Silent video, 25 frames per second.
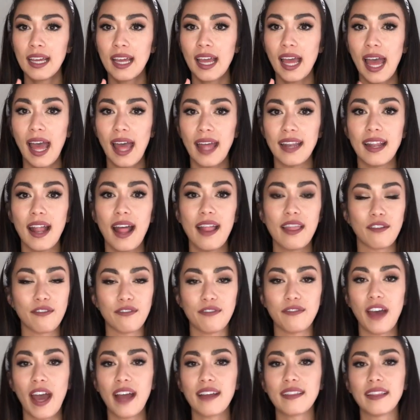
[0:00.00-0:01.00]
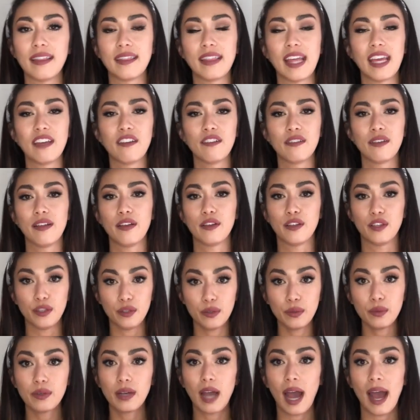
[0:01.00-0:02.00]
and the fact that
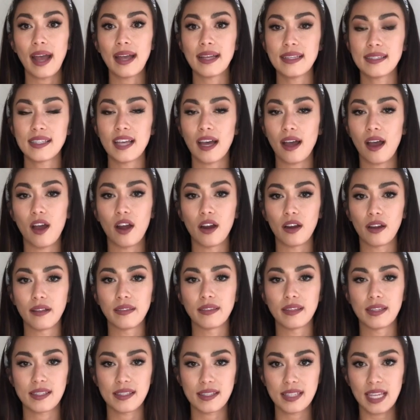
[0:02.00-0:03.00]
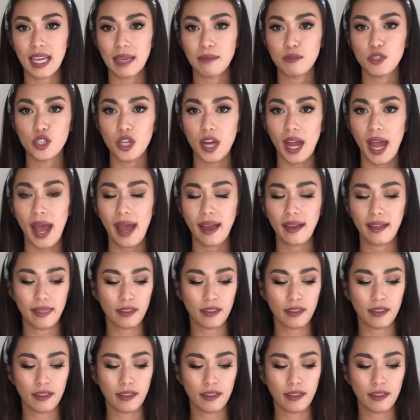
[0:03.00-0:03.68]
you guys are on the same track.